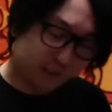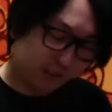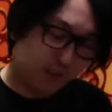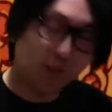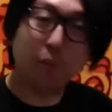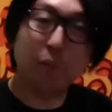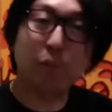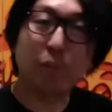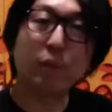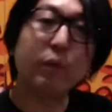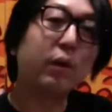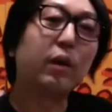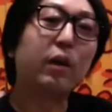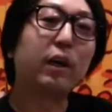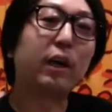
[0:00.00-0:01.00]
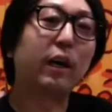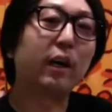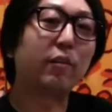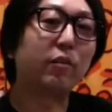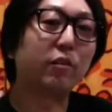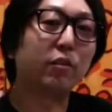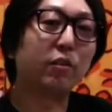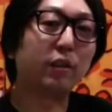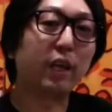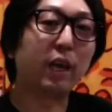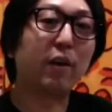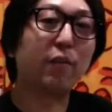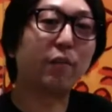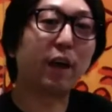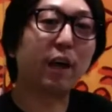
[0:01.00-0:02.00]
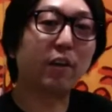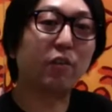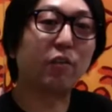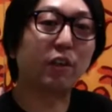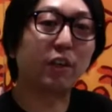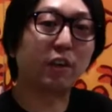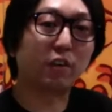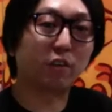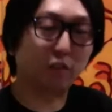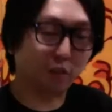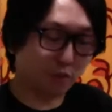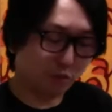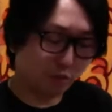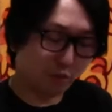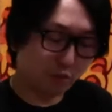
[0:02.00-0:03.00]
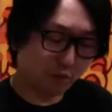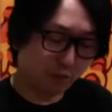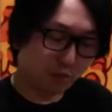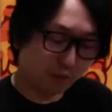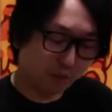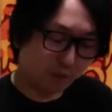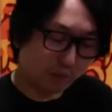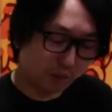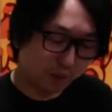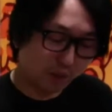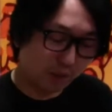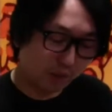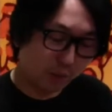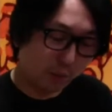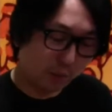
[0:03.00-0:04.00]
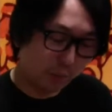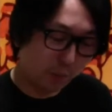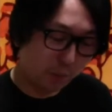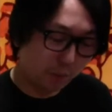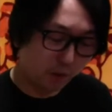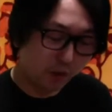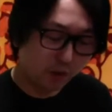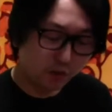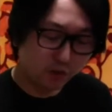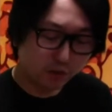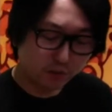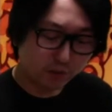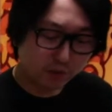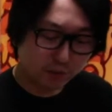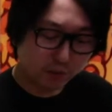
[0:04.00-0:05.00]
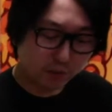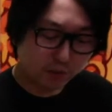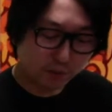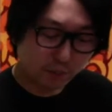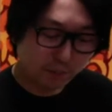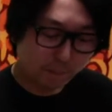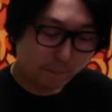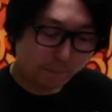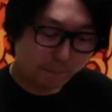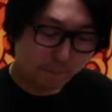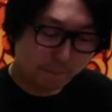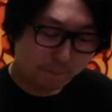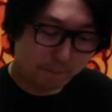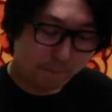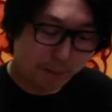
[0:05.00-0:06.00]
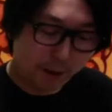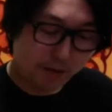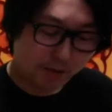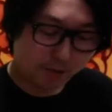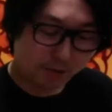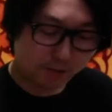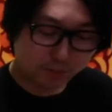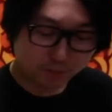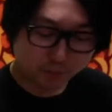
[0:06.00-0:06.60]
some other finger stones to give it a little bit more polish. Yes.